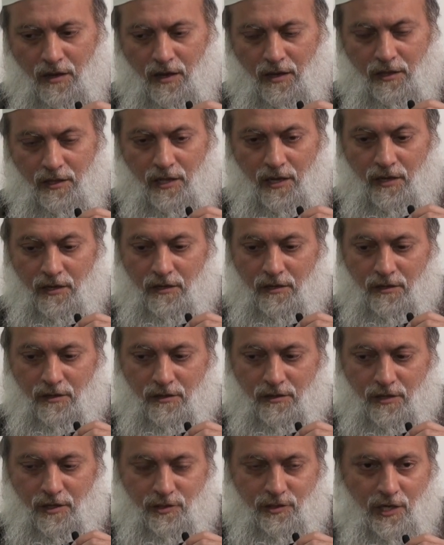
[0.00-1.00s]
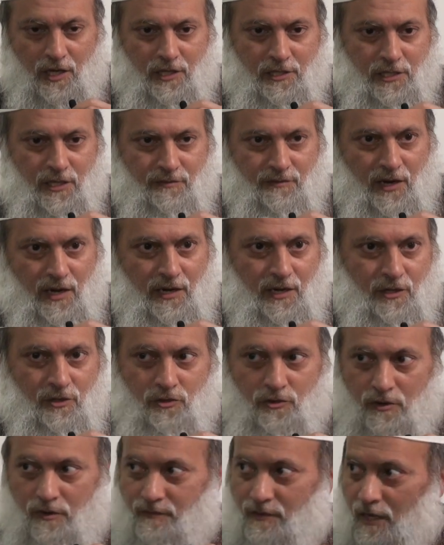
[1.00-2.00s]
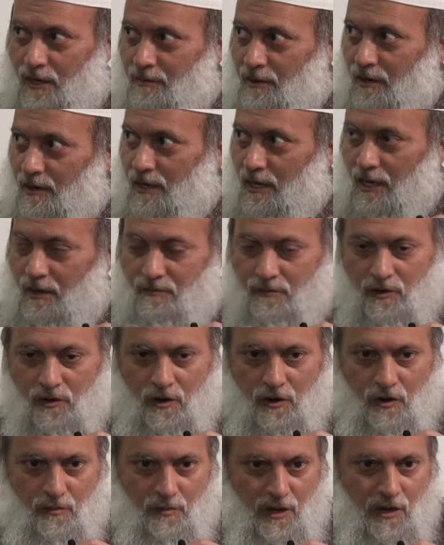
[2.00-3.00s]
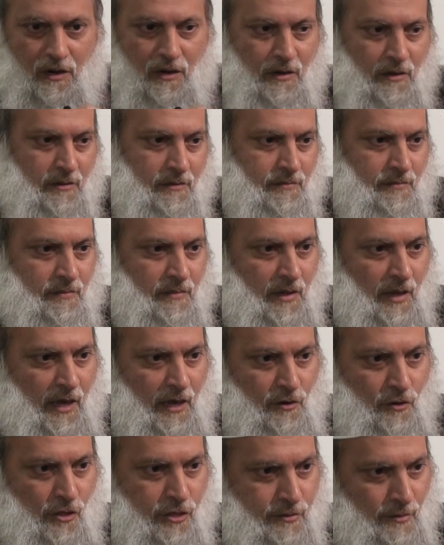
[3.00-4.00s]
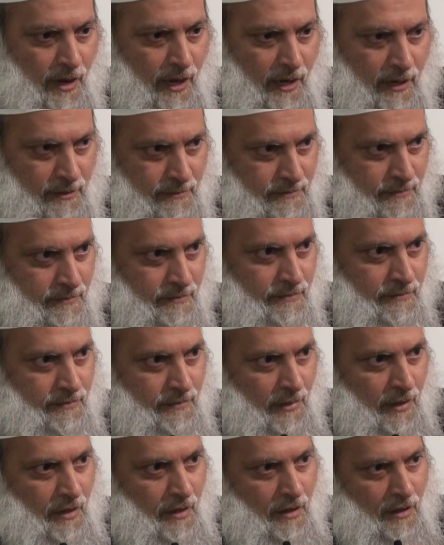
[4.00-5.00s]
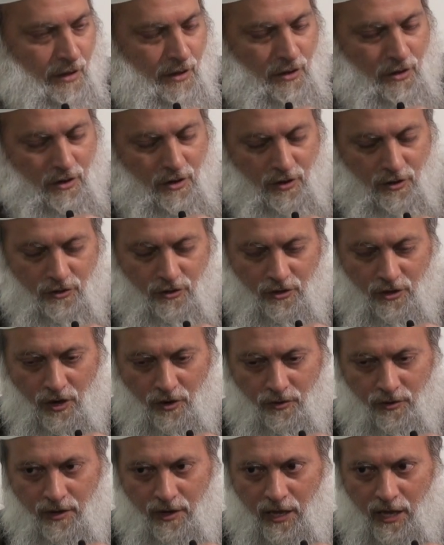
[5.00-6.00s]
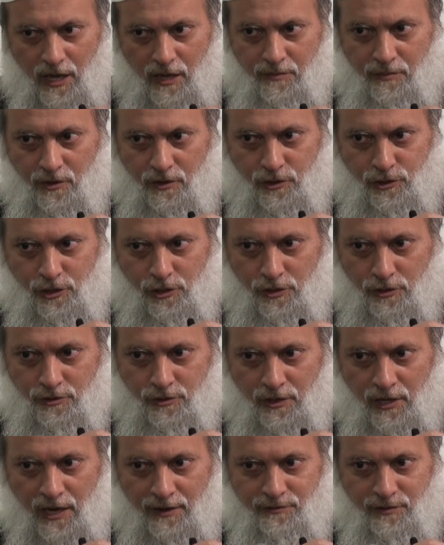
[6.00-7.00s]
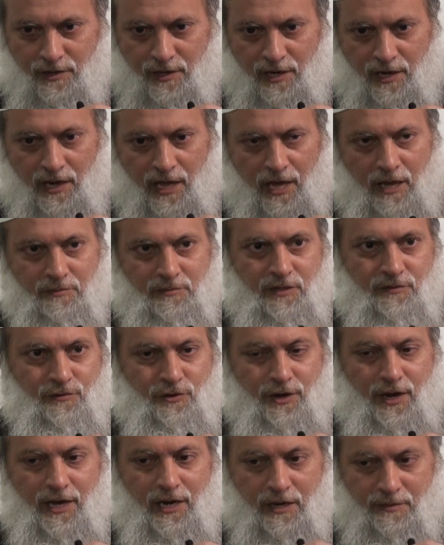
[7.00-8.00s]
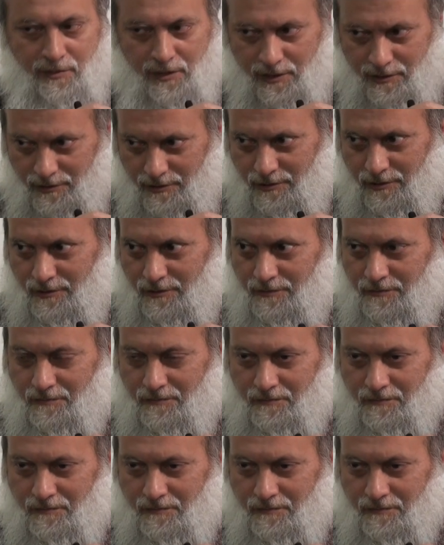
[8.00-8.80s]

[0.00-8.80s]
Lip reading: And then the sons of Ali, two of them are named Umar and Uthman. You know, you don't name your children after the names of your enemies.